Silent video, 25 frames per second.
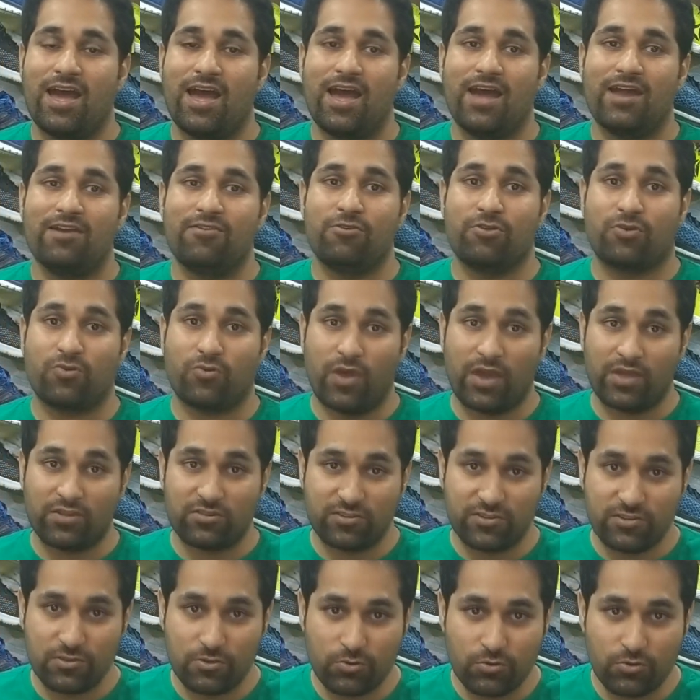
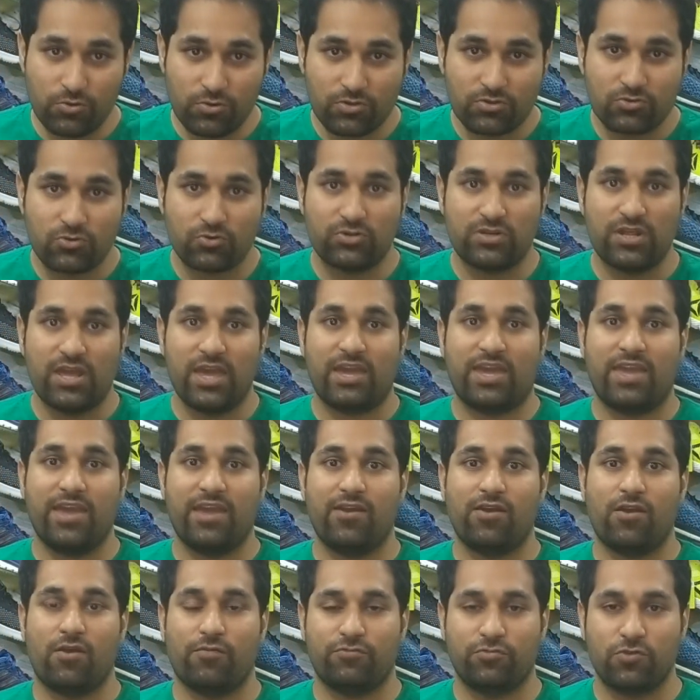request you to take
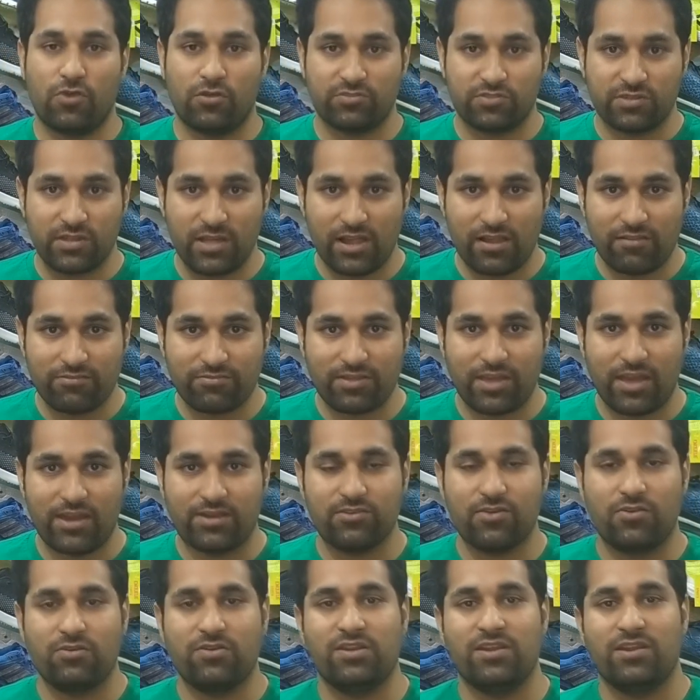care of yourselves and
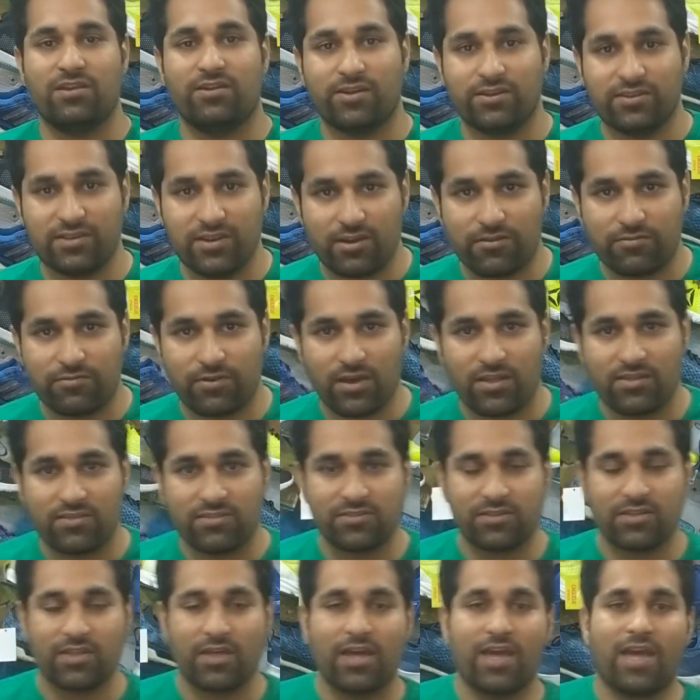your near and dear
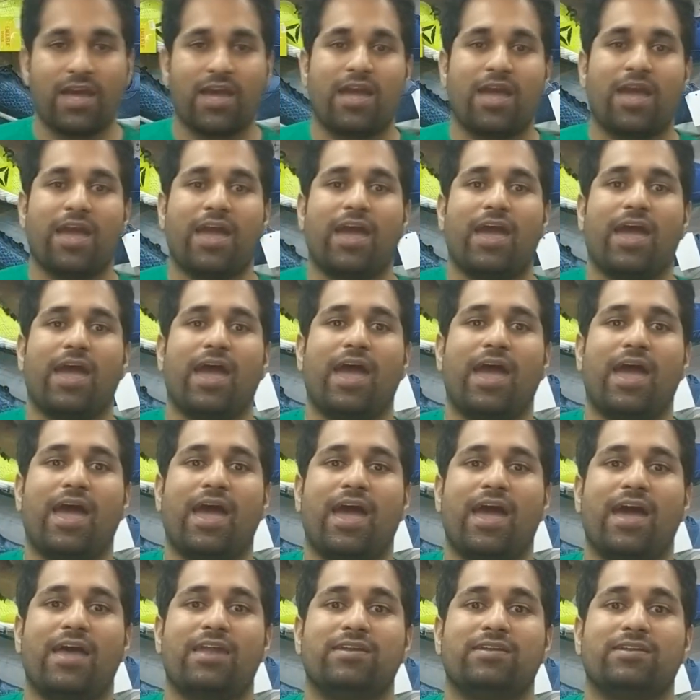ones.
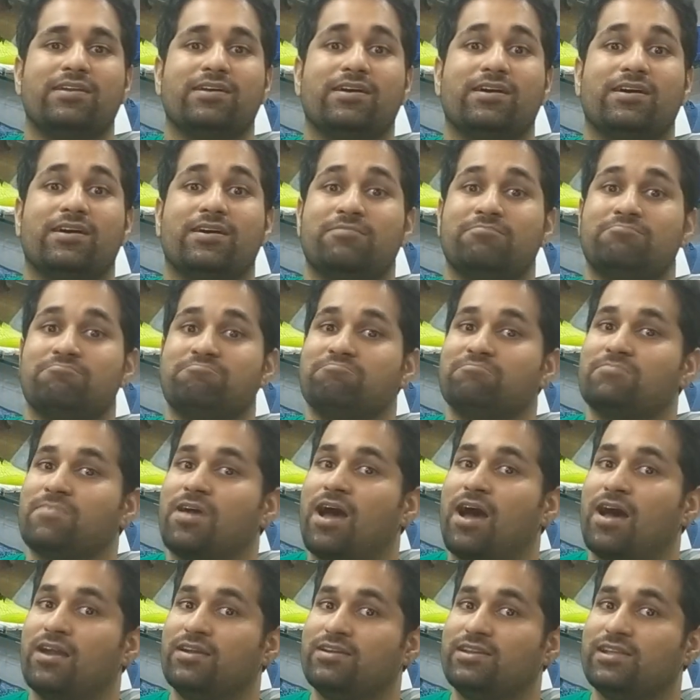And
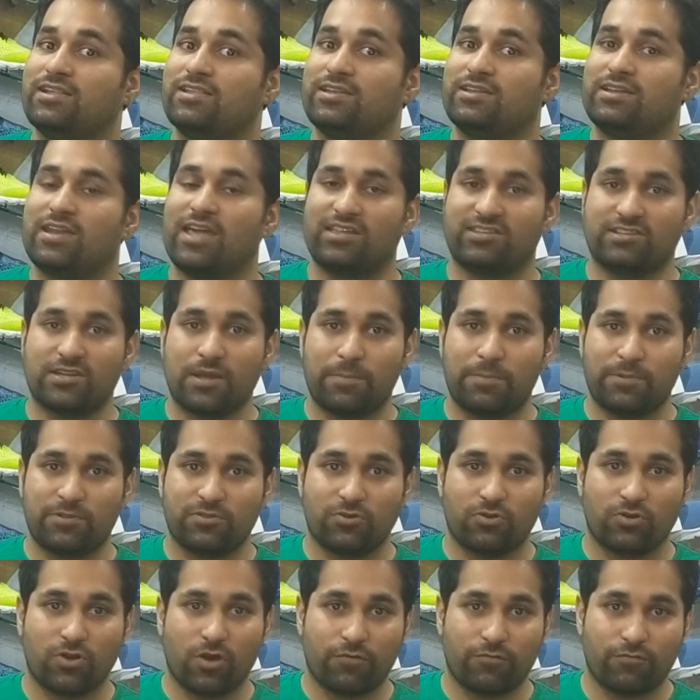until the next
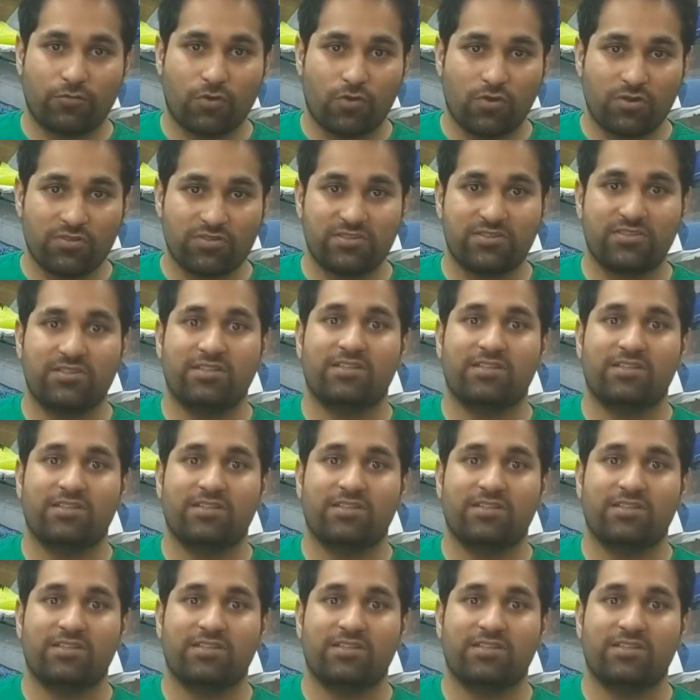episode, of course,